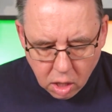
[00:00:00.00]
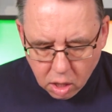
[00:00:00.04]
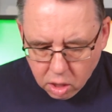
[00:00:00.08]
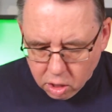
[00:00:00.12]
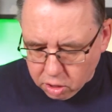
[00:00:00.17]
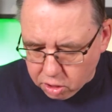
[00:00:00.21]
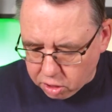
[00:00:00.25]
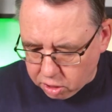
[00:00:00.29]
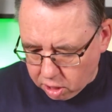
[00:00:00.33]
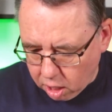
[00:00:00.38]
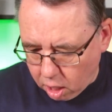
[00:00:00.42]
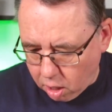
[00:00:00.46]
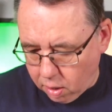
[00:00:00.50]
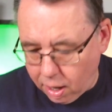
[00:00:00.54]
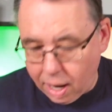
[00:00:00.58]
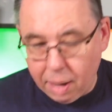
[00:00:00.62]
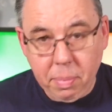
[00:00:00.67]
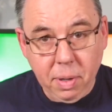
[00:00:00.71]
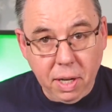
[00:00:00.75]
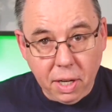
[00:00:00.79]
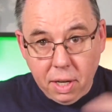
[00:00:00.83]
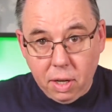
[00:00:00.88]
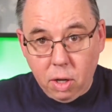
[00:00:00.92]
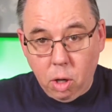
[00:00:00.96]
So
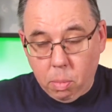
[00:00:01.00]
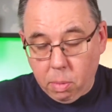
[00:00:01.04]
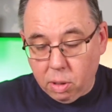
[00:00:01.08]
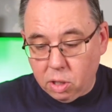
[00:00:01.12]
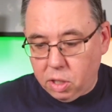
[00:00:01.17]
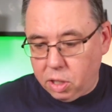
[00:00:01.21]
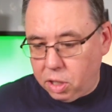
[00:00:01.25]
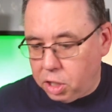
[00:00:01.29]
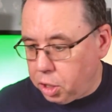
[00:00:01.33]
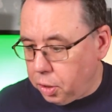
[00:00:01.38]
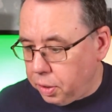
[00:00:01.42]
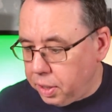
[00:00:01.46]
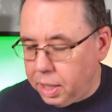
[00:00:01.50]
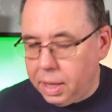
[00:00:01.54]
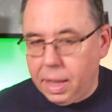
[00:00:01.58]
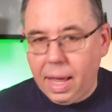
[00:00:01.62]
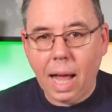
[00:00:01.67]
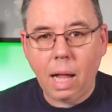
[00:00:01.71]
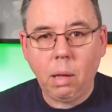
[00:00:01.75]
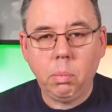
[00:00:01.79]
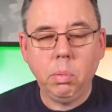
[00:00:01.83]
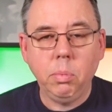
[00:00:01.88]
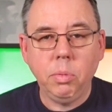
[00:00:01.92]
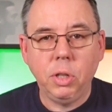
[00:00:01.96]
I'm going to come on to showing you the
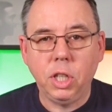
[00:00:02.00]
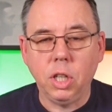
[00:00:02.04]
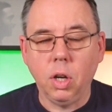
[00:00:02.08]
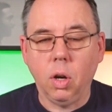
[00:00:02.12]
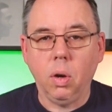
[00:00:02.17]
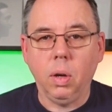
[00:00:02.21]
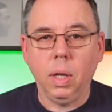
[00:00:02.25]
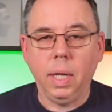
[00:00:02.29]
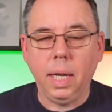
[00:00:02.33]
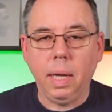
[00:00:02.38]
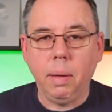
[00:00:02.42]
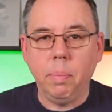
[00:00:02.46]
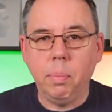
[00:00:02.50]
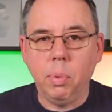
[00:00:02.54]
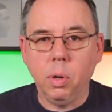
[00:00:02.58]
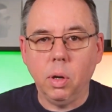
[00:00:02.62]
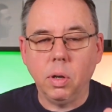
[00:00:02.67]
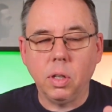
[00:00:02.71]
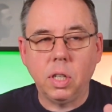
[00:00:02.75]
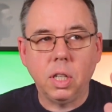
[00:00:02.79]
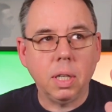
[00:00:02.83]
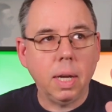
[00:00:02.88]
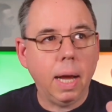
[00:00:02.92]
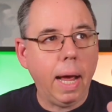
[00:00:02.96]
album shortly,
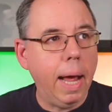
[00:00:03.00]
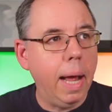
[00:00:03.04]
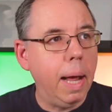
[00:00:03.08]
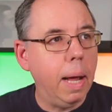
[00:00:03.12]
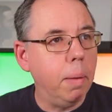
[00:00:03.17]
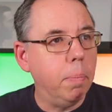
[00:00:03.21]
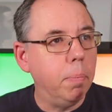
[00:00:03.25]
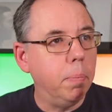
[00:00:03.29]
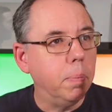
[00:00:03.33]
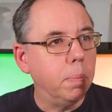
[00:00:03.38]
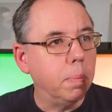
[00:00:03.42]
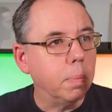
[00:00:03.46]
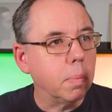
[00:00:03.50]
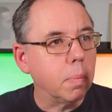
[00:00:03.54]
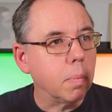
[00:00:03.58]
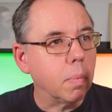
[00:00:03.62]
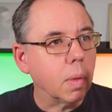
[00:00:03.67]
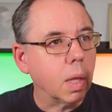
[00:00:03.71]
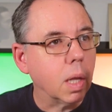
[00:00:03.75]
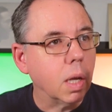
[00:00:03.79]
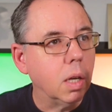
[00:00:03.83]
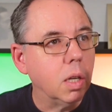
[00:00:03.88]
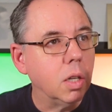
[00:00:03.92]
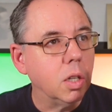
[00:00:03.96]
but
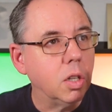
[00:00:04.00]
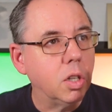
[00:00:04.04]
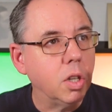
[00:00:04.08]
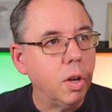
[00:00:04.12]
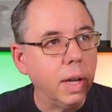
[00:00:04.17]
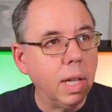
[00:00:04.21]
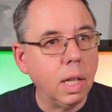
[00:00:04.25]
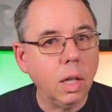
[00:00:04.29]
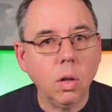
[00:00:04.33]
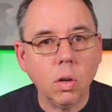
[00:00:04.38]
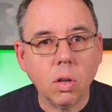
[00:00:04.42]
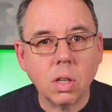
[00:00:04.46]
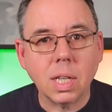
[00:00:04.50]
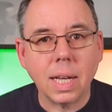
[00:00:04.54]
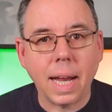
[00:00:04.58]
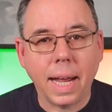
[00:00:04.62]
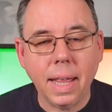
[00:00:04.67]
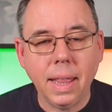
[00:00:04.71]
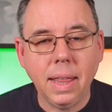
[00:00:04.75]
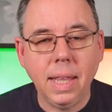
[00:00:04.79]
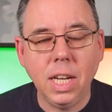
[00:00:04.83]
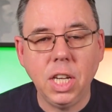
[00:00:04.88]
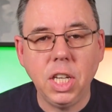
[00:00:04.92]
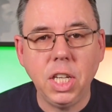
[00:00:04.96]
so it looks
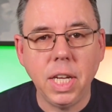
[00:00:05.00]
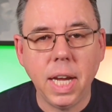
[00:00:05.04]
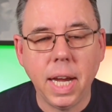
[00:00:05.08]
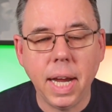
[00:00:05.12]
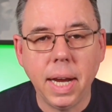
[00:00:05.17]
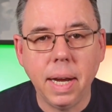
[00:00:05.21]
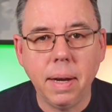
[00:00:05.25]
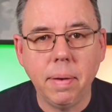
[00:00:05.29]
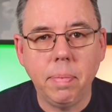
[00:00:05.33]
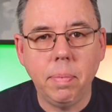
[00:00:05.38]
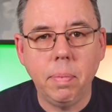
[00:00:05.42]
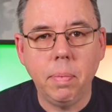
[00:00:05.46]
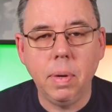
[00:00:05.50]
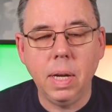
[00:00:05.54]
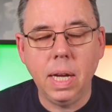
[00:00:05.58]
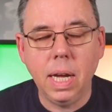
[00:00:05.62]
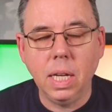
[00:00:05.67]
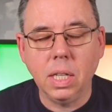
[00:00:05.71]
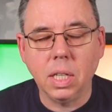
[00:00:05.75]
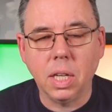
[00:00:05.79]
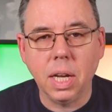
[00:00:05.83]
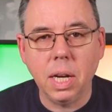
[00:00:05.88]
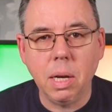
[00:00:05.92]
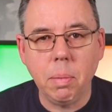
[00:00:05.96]
like this year
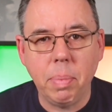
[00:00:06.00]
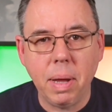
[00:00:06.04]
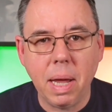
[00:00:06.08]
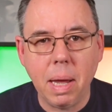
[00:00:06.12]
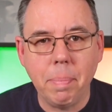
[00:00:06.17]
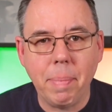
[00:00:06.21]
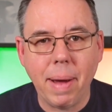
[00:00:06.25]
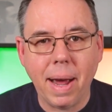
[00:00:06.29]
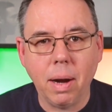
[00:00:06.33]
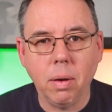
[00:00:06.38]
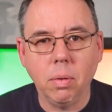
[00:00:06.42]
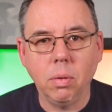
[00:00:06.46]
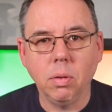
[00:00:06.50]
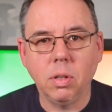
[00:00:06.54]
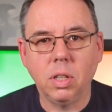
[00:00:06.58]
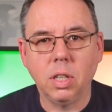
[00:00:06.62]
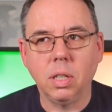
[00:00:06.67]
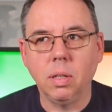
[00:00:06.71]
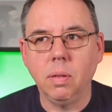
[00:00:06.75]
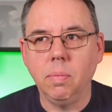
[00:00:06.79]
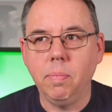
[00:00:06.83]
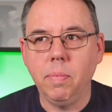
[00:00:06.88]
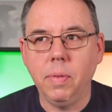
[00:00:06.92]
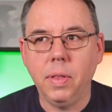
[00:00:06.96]
is going to be
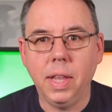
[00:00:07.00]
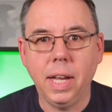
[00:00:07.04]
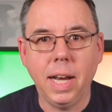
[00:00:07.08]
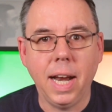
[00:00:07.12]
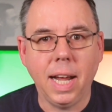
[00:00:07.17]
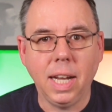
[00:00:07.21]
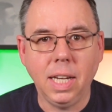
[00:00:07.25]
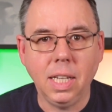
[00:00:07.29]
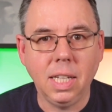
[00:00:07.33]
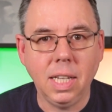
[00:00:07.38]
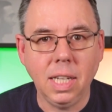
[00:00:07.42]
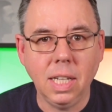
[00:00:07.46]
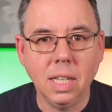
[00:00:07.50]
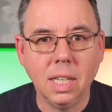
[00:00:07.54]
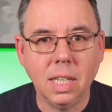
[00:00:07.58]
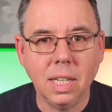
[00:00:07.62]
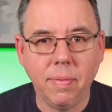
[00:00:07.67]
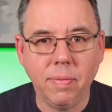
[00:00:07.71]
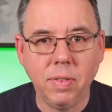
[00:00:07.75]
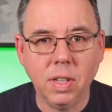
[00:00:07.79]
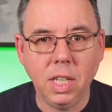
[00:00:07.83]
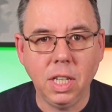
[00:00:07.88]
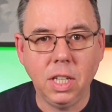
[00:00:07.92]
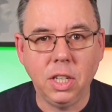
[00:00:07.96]
about the
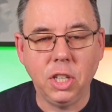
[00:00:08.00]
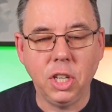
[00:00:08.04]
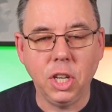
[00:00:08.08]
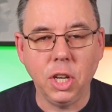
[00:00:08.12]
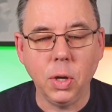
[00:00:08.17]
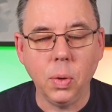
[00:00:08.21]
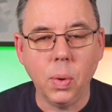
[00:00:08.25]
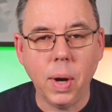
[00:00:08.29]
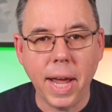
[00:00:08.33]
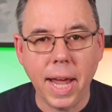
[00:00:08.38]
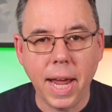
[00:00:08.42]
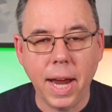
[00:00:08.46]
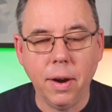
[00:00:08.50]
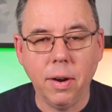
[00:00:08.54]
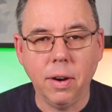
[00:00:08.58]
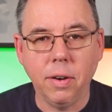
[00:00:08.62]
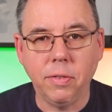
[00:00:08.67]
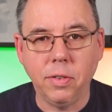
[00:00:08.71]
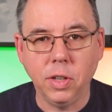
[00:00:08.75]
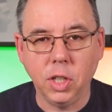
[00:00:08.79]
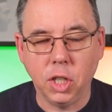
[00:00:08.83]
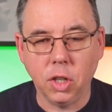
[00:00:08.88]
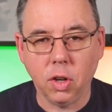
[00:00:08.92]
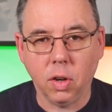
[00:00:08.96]
1972 era
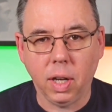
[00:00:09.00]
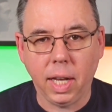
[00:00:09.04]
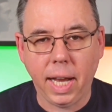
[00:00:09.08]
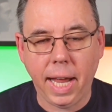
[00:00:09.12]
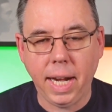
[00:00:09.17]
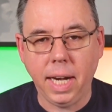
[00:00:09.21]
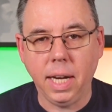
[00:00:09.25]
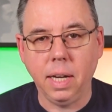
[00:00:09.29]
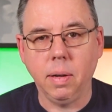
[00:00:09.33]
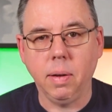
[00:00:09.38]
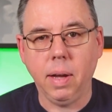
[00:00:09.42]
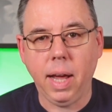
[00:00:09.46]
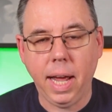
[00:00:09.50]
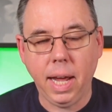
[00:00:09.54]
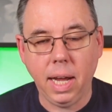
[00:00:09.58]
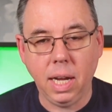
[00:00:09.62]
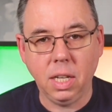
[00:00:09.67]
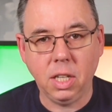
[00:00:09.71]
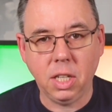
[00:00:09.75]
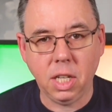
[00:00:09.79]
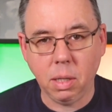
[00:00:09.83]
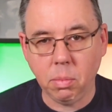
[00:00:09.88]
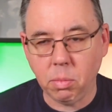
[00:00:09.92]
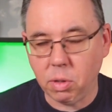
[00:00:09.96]
for John Lennon
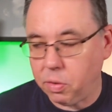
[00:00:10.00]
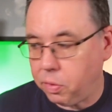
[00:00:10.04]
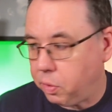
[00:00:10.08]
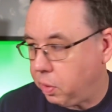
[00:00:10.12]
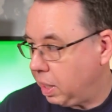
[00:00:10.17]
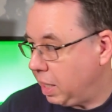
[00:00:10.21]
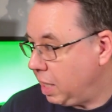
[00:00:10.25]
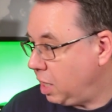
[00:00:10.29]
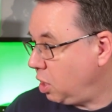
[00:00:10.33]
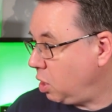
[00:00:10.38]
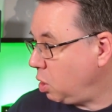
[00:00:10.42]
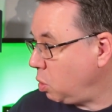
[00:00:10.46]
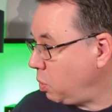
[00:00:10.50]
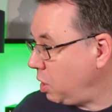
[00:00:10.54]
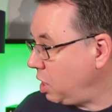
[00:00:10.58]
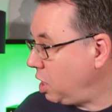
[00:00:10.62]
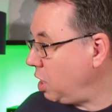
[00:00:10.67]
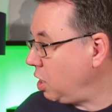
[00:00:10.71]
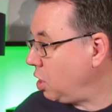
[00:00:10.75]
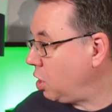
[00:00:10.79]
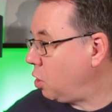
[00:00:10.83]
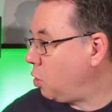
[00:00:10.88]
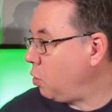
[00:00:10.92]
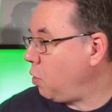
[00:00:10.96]
in terms of releases,
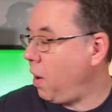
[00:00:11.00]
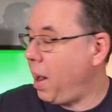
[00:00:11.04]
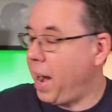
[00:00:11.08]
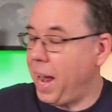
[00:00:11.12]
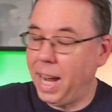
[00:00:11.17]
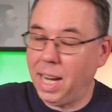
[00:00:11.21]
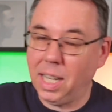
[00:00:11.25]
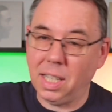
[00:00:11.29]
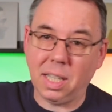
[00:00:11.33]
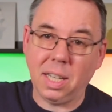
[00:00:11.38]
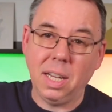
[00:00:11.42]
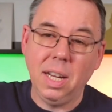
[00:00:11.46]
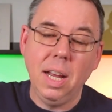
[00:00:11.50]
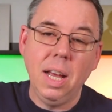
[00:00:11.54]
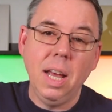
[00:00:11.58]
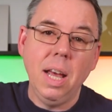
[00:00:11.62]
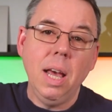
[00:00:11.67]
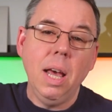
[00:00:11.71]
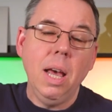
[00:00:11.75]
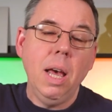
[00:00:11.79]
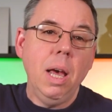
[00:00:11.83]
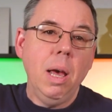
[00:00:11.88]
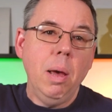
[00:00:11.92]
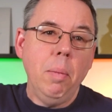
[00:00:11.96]
which is great.
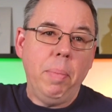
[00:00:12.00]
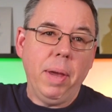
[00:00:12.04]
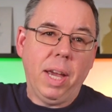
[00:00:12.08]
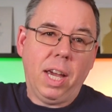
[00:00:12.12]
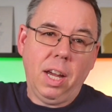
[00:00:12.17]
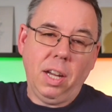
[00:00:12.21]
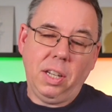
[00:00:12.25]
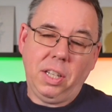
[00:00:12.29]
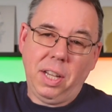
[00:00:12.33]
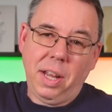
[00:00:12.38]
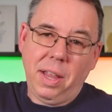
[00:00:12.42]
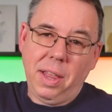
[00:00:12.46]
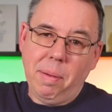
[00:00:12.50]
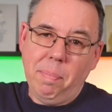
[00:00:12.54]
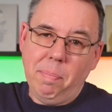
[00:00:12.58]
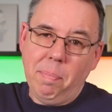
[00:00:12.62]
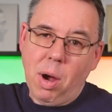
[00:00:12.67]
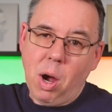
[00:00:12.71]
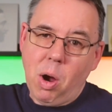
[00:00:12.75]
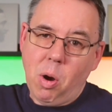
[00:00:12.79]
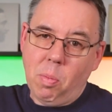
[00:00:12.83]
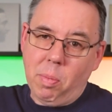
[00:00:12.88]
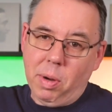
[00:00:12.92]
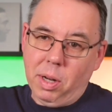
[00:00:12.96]
Because at the
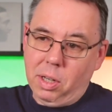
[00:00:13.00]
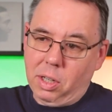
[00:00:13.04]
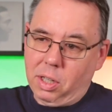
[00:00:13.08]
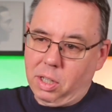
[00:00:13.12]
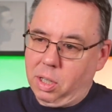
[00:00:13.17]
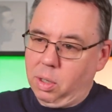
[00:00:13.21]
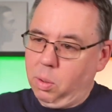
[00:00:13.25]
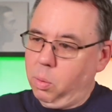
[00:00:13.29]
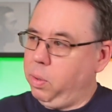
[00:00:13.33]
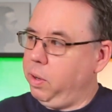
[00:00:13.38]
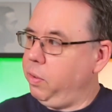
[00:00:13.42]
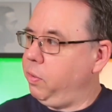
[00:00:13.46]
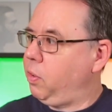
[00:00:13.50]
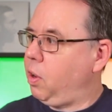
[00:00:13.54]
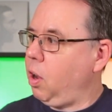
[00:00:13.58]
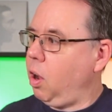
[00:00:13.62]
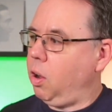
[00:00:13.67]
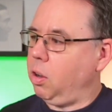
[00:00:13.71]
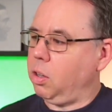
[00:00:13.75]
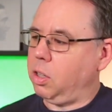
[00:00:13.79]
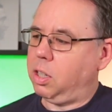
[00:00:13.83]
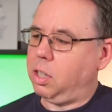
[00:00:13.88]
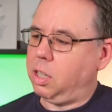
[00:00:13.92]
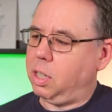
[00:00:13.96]
moment we've
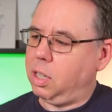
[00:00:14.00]
got